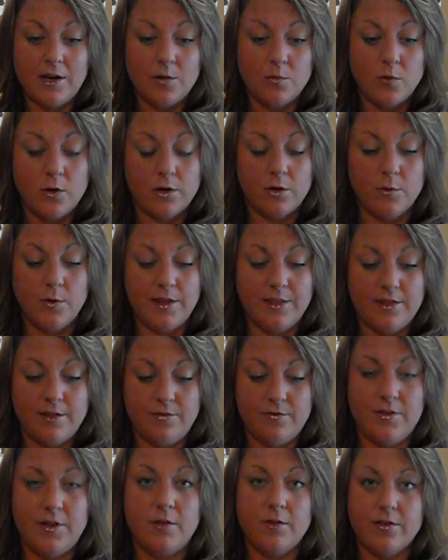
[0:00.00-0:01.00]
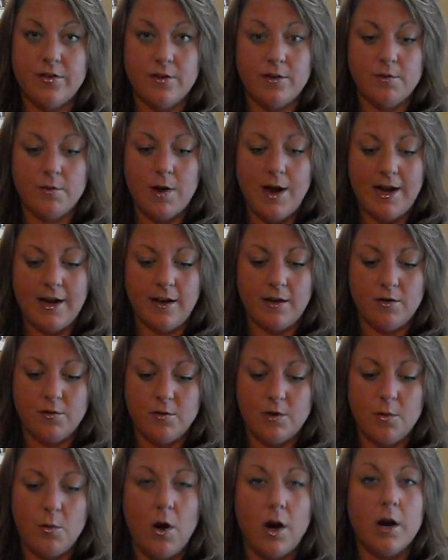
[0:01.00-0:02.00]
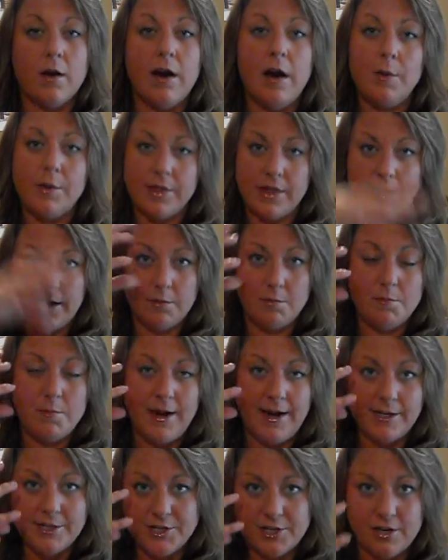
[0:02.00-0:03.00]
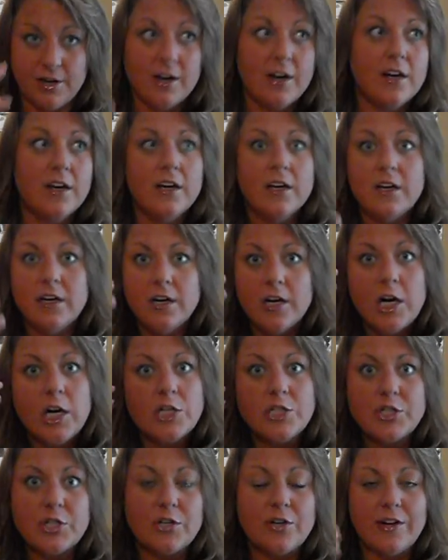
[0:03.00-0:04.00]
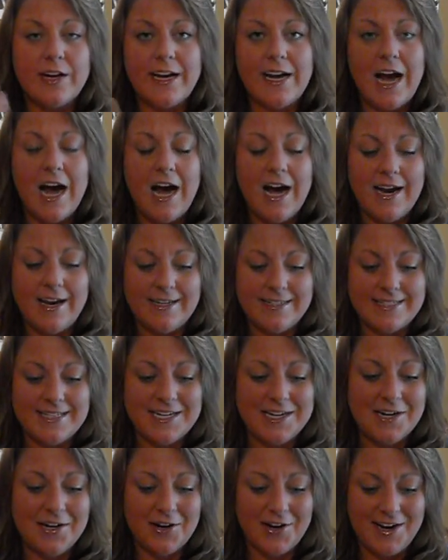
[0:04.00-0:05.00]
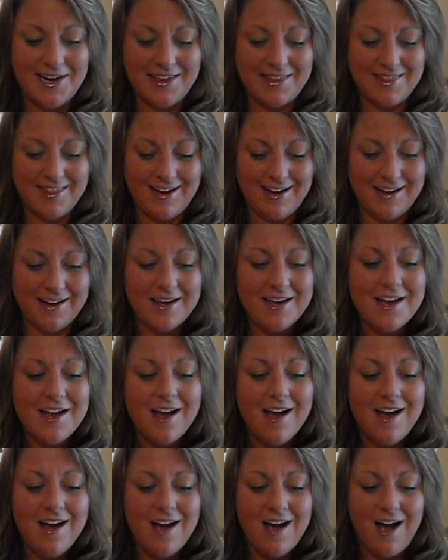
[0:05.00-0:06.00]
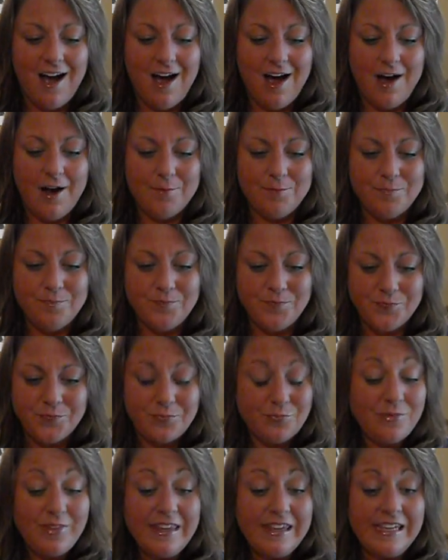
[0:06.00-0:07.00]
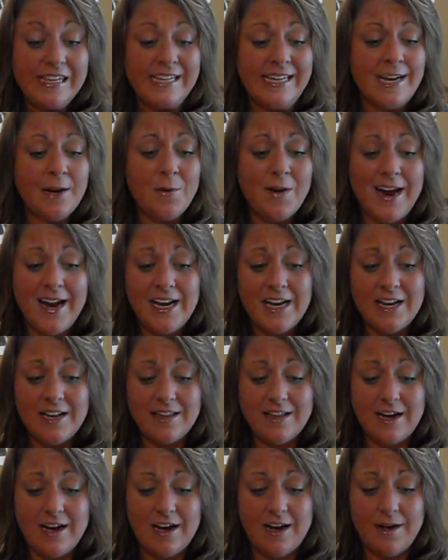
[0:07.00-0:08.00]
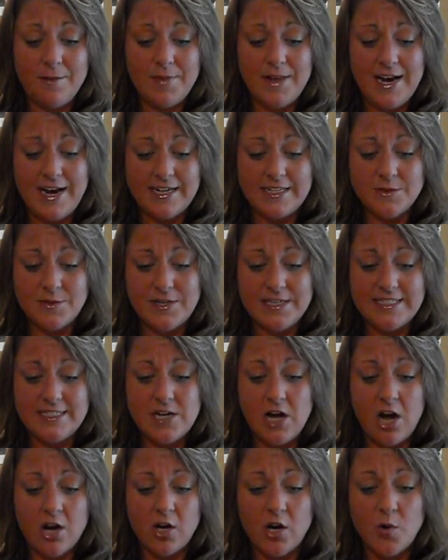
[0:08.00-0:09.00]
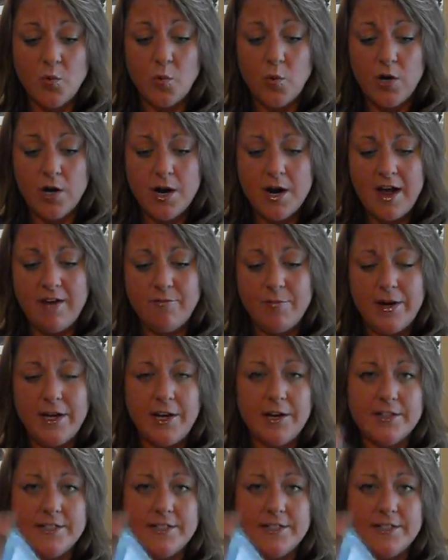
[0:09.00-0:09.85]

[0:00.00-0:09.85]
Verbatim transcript: could work with if you do it right. You don't want to walk around with like major hunter green eyes or anything. Um, anyway, um, the next one is Knock on Wood. I've been